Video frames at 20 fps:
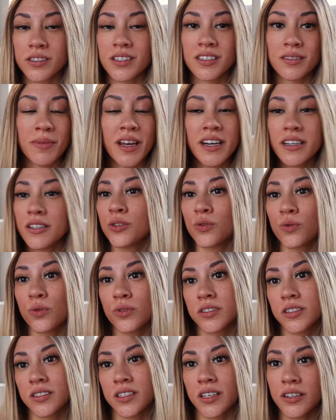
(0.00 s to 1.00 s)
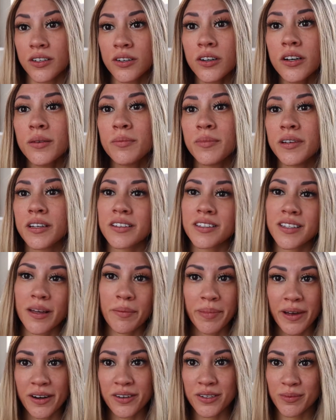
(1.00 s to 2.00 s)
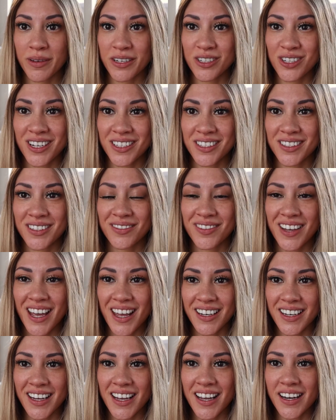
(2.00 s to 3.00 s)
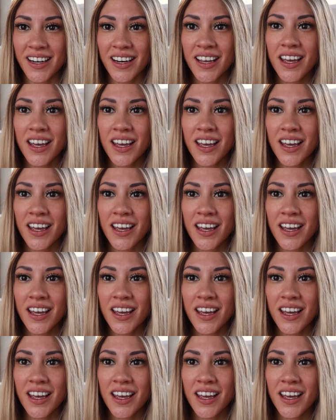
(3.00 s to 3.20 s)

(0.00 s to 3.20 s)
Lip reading: as many schools as I could because that betters my chances of getting in.